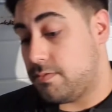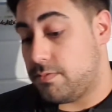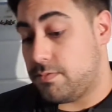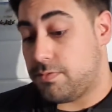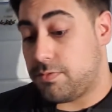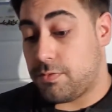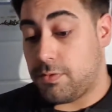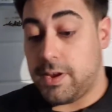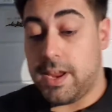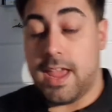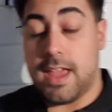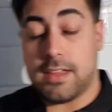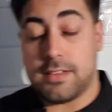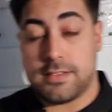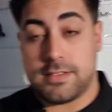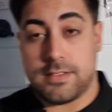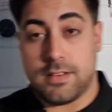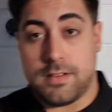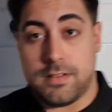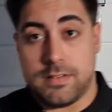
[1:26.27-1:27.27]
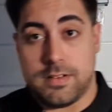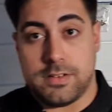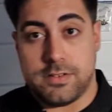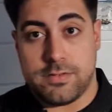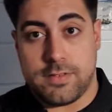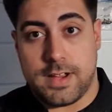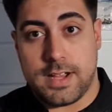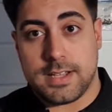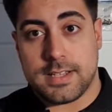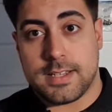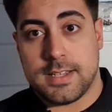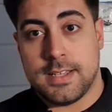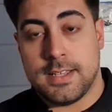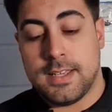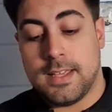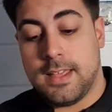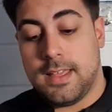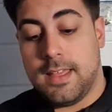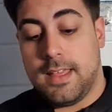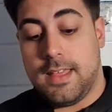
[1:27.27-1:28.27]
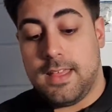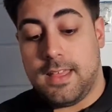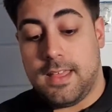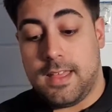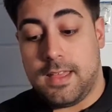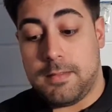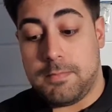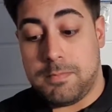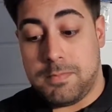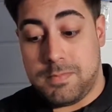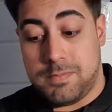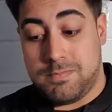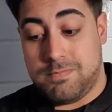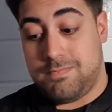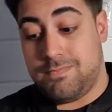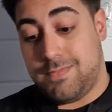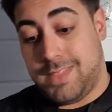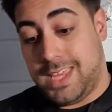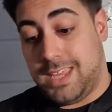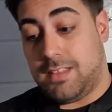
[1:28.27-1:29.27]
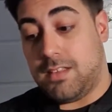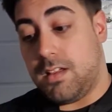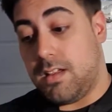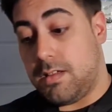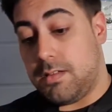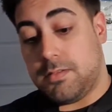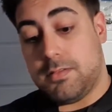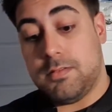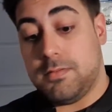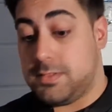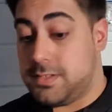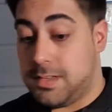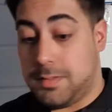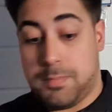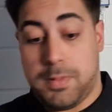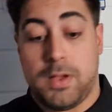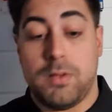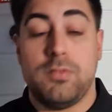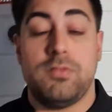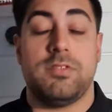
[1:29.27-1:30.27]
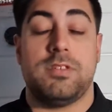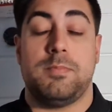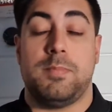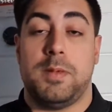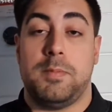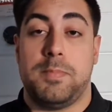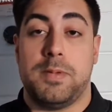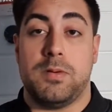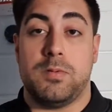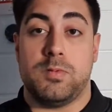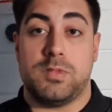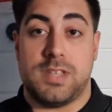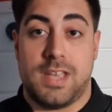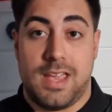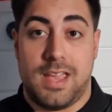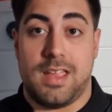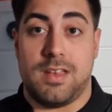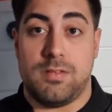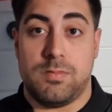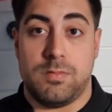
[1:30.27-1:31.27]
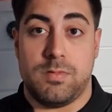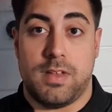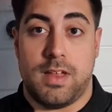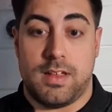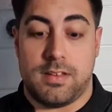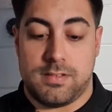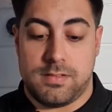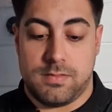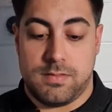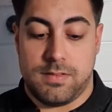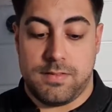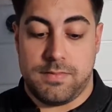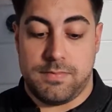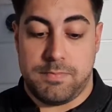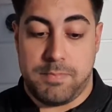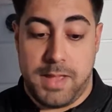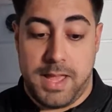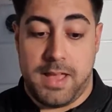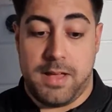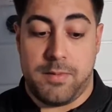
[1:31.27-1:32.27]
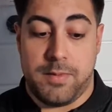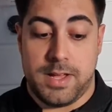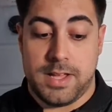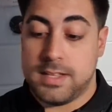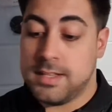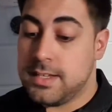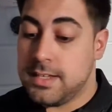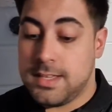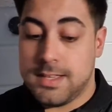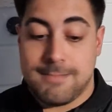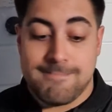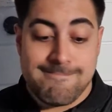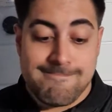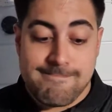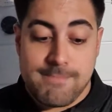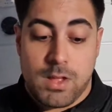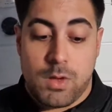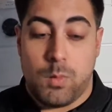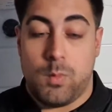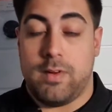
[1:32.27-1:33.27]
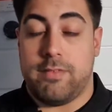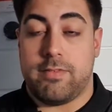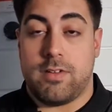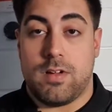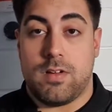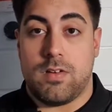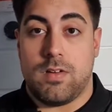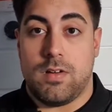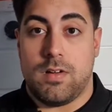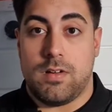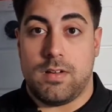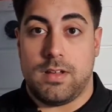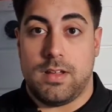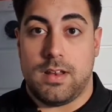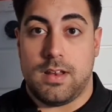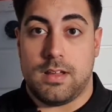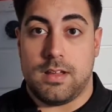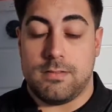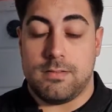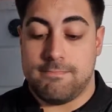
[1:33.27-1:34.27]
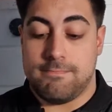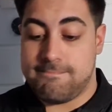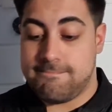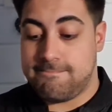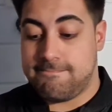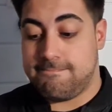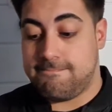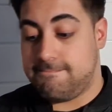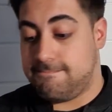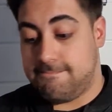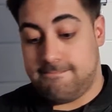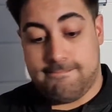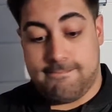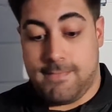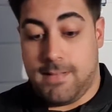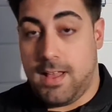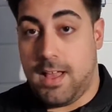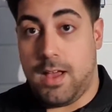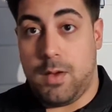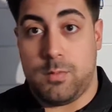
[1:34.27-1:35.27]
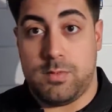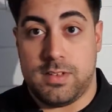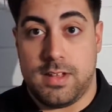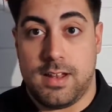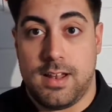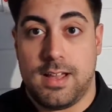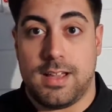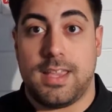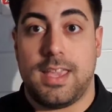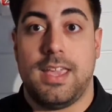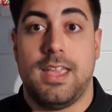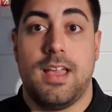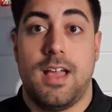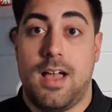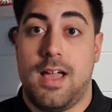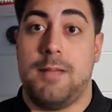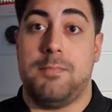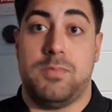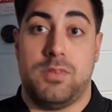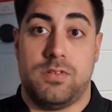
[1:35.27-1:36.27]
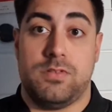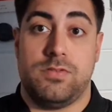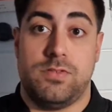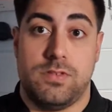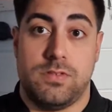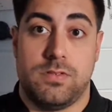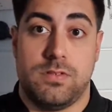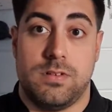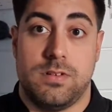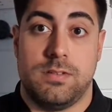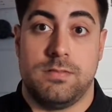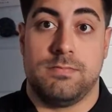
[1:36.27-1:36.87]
3S on the truck. These are supposed to be built to handle that sort of power. Whether or not, you know, I was unlucky, I'm not sure.